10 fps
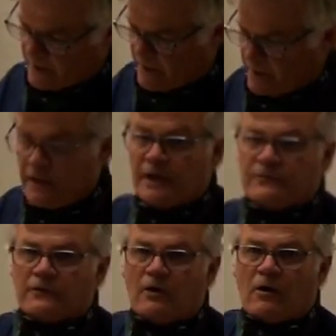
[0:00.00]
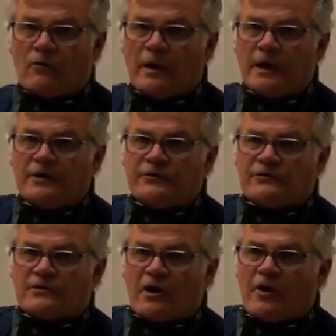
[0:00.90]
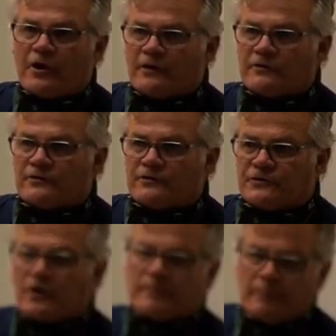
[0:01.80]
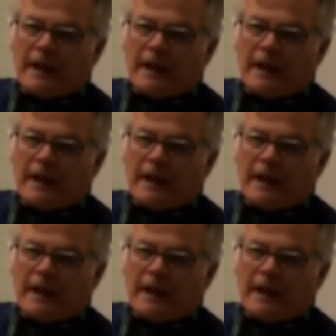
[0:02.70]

it's already starting to turn pink.